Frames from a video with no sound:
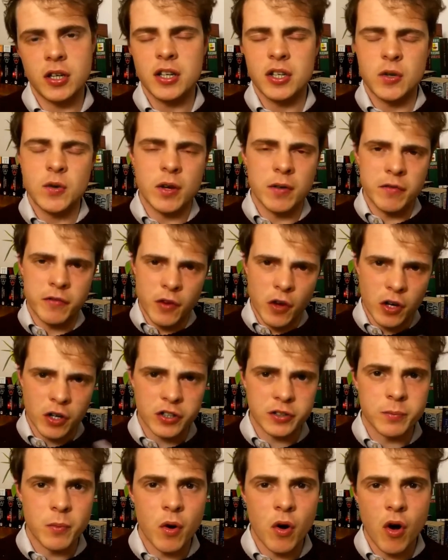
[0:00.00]
You can
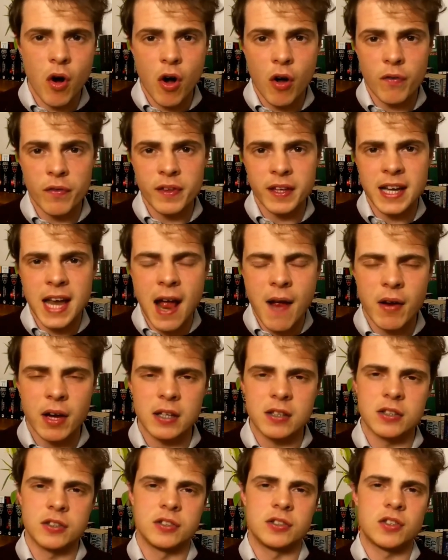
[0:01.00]
focus more on the
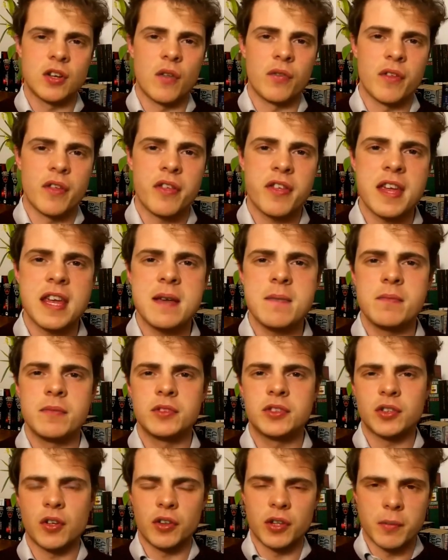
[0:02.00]
characters, on the
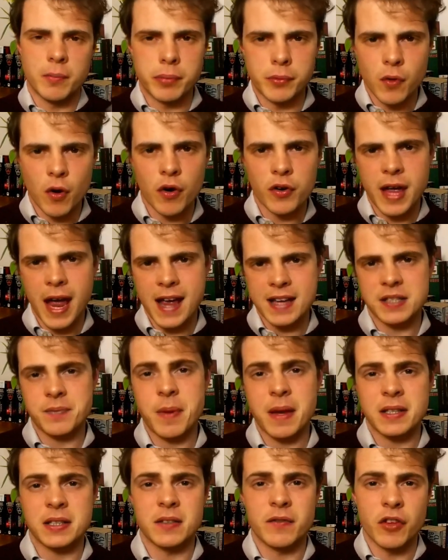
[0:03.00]
themes, on the broader
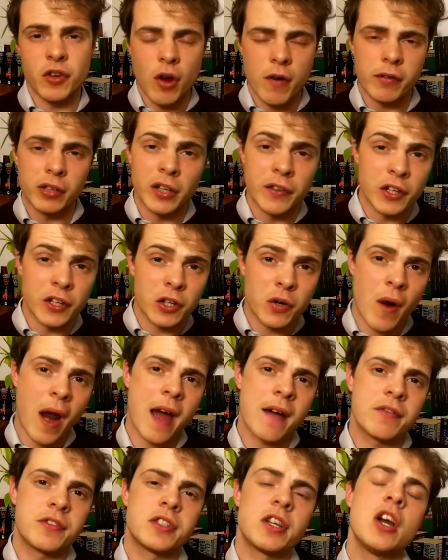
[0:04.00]
aspects of the novel and the
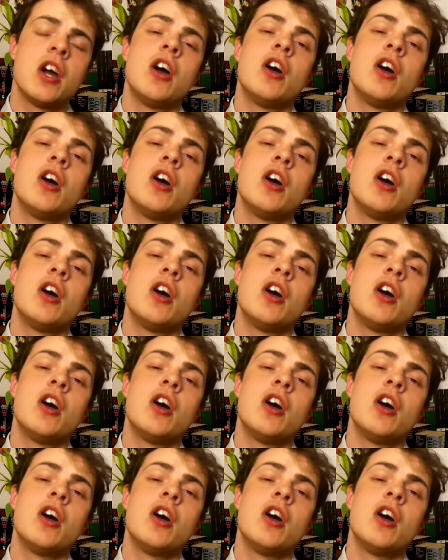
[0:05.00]
craft,